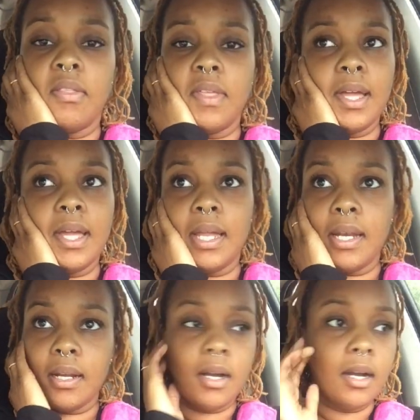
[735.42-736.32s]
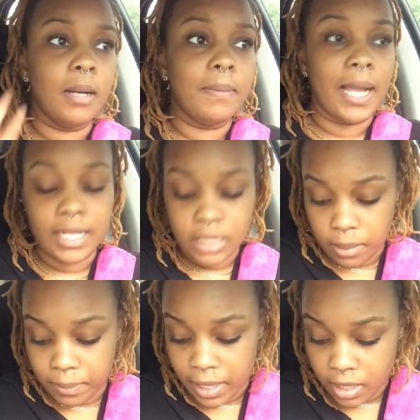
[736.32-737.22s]
Then, I ended
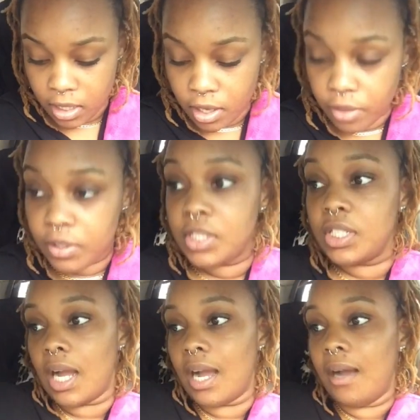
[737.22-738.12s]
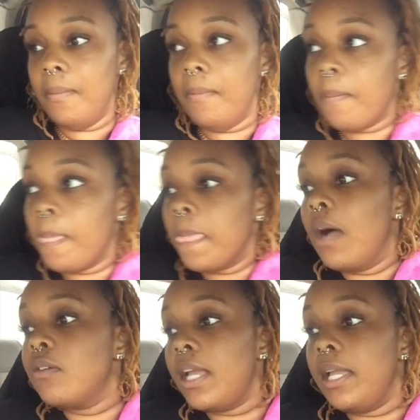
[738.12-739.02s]
up getting another job.
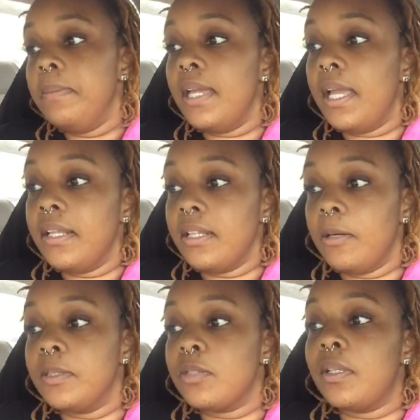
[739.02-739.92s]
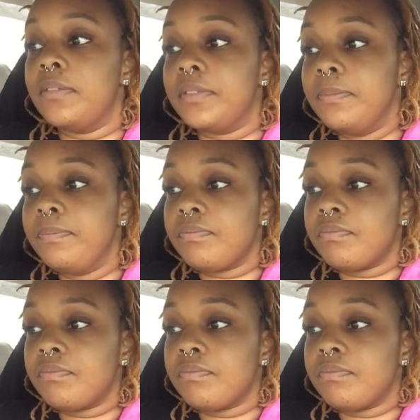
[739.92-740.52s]
I was an ABA therapist, whatever.